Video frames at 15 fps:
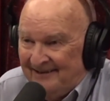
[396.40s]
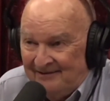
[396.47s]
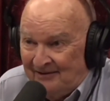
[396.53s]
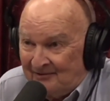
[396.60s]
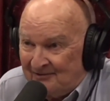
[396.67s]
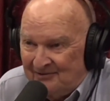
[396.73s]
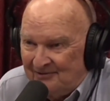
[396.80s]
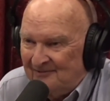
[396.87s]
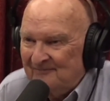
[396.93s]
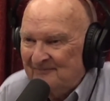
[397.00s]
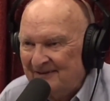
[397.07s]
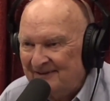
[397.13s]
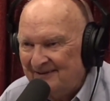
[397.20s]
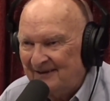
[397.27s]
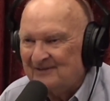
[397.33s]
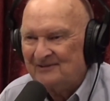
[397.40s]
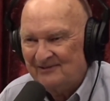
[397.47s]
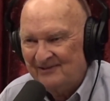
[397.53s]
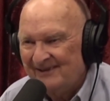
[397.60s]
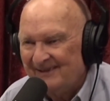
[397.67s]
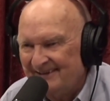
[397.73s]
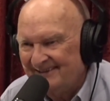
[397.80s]
true.
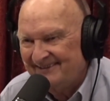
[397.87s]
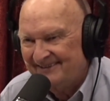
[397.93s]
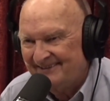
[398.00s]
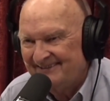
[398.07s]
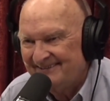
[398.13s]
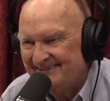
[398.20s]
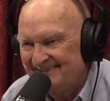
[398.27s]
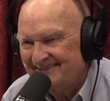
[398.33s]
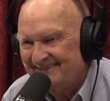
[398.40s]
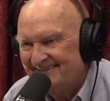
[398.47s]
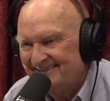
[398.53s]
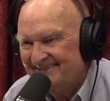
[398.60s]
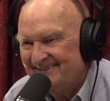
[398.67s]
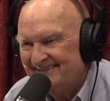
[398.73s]
No, well, to the